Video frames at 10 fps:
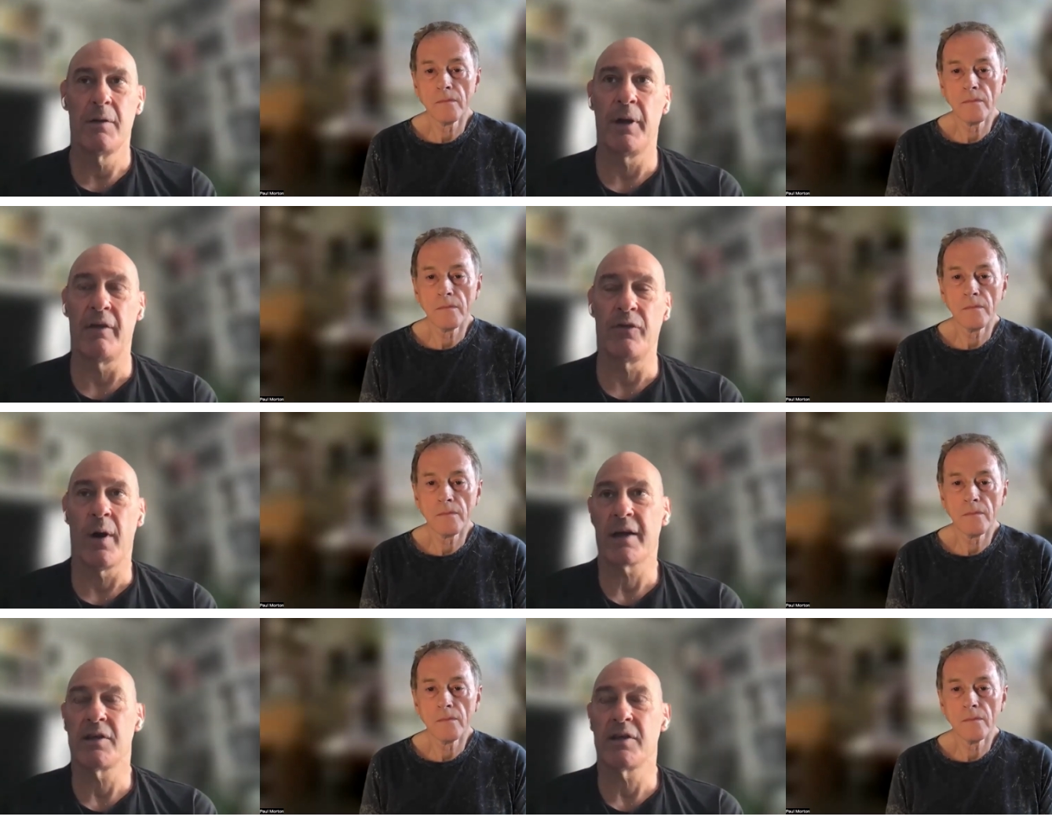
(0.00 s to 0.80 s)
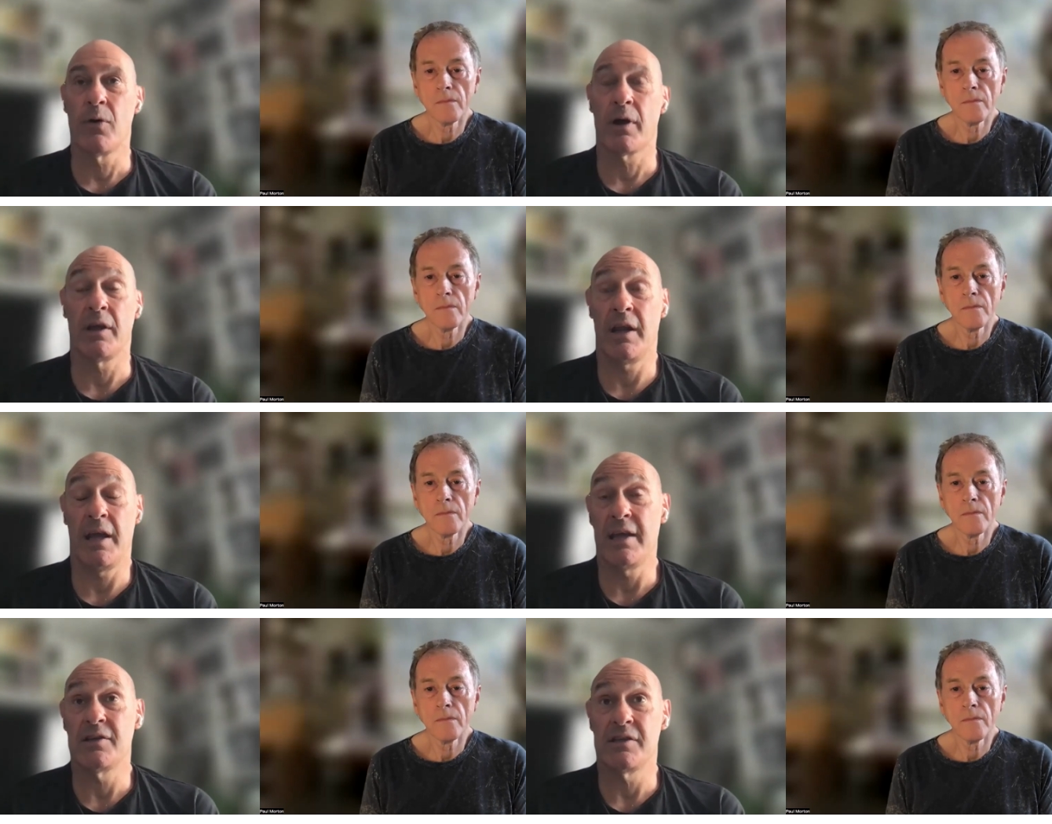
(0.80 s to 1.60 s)
Speaker 1: But if you actually work in an
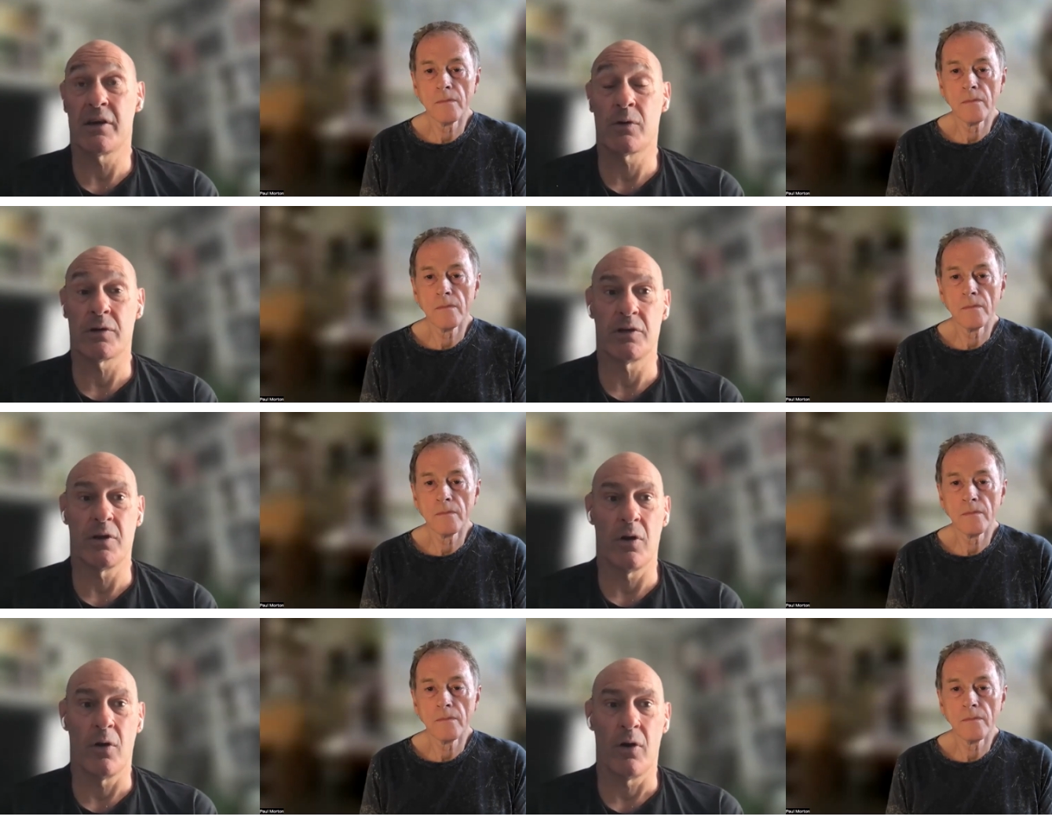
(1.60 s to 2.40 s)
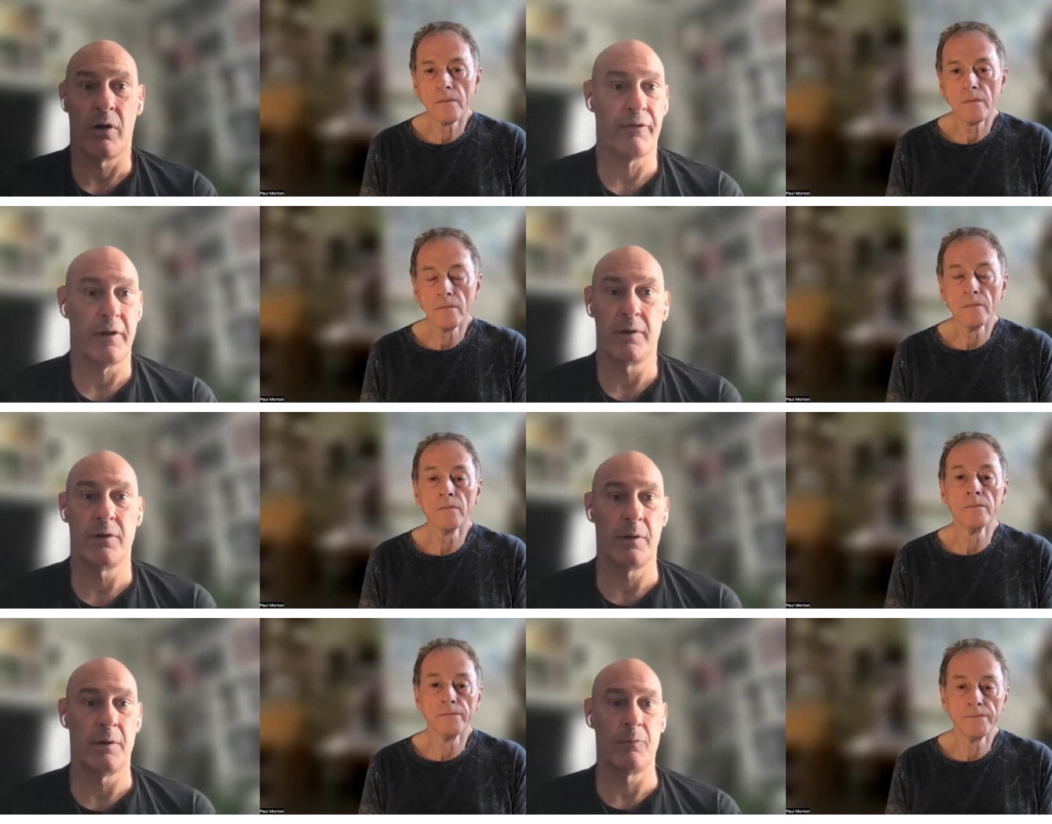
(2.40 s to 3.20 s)
agency, of course, you're often
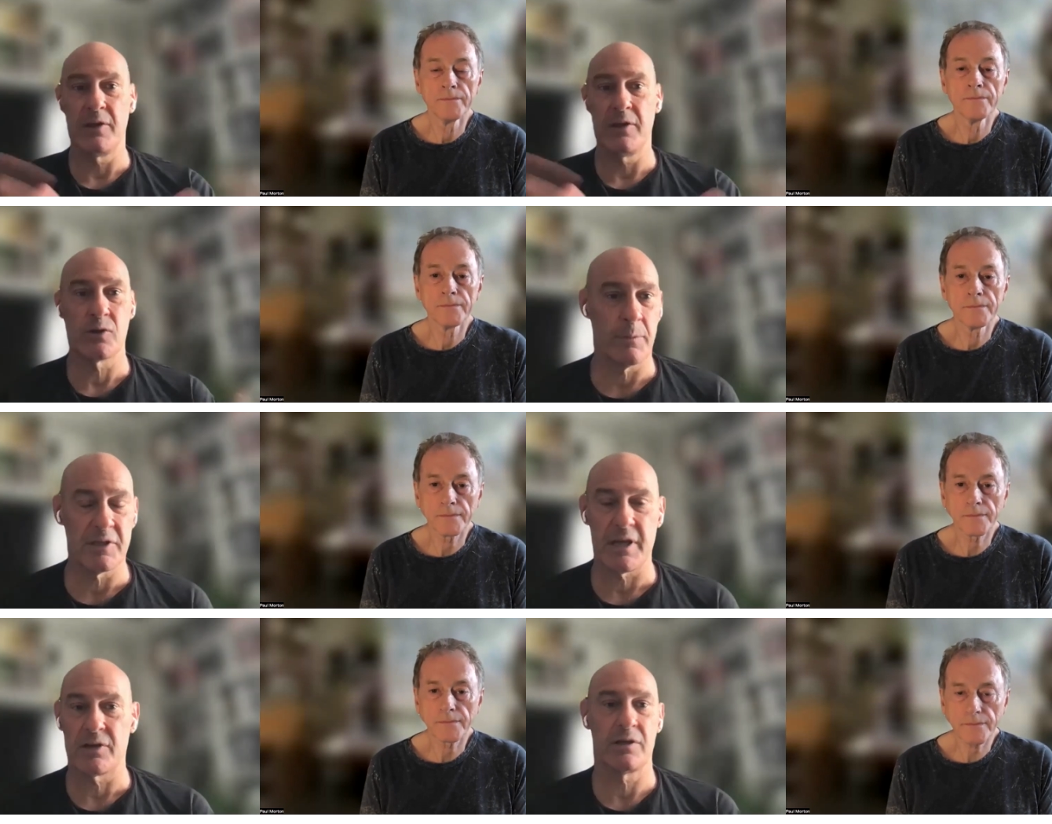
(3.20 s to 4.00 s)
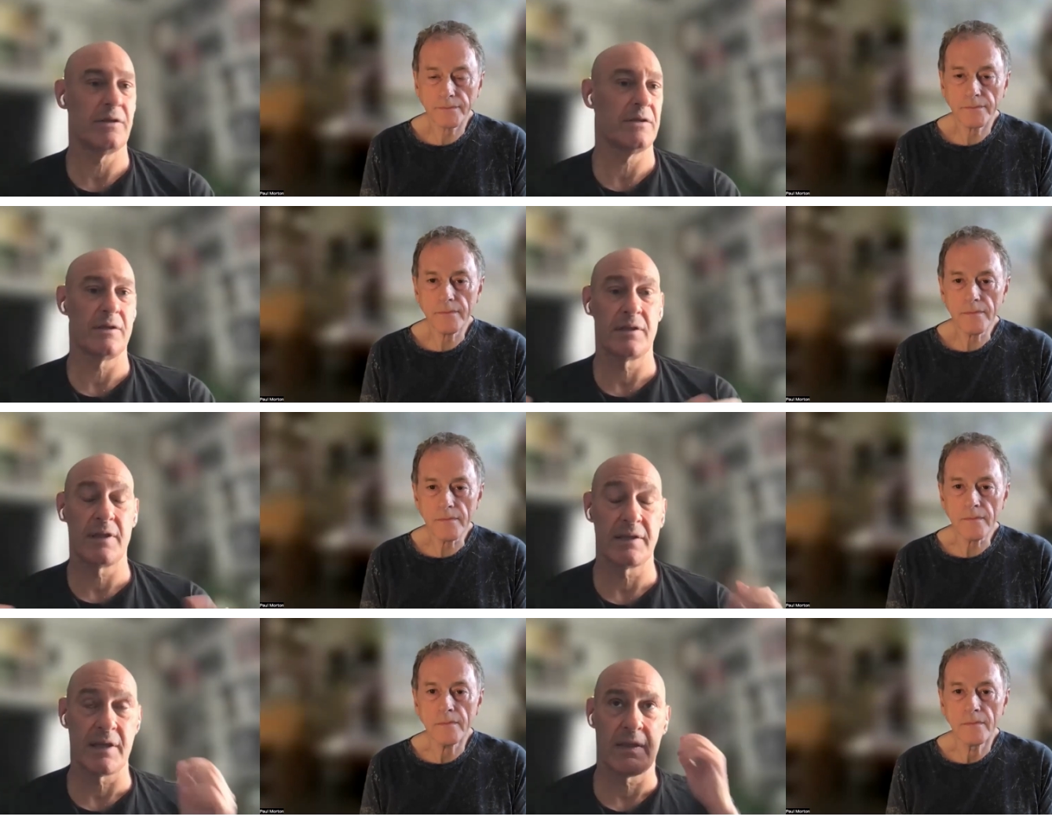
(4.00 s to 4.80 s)
doing brainstorming sessions and
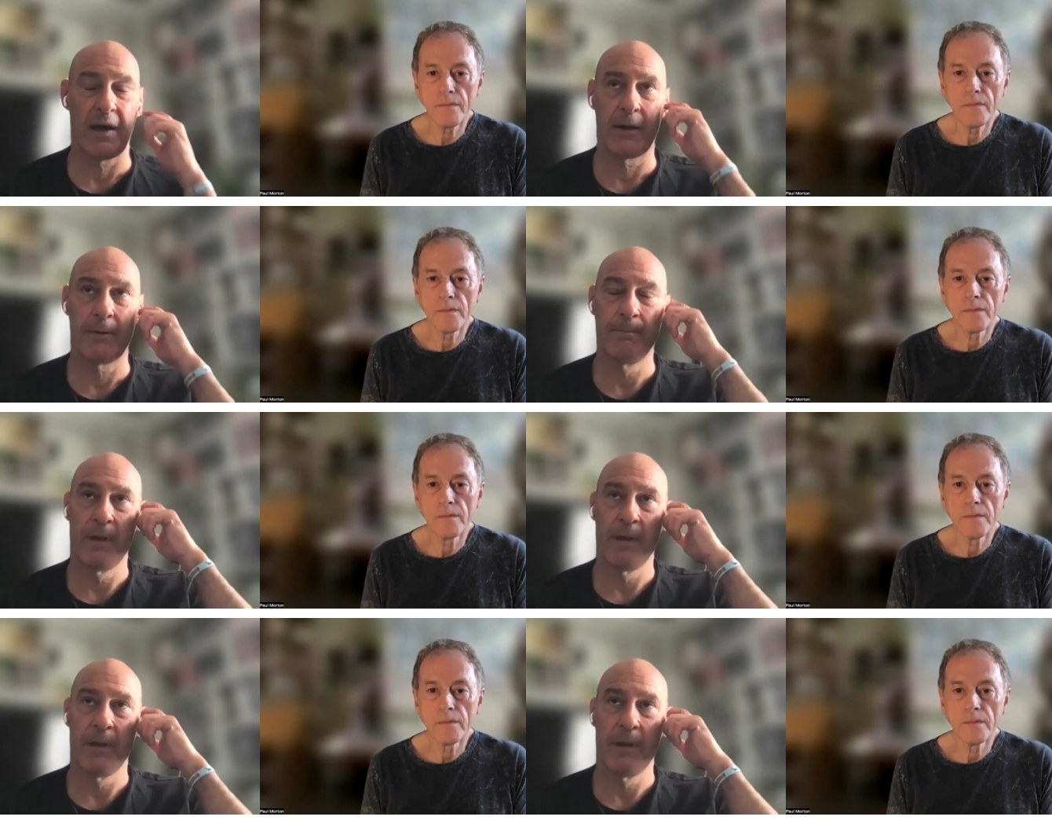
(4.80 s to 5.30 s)
things like that.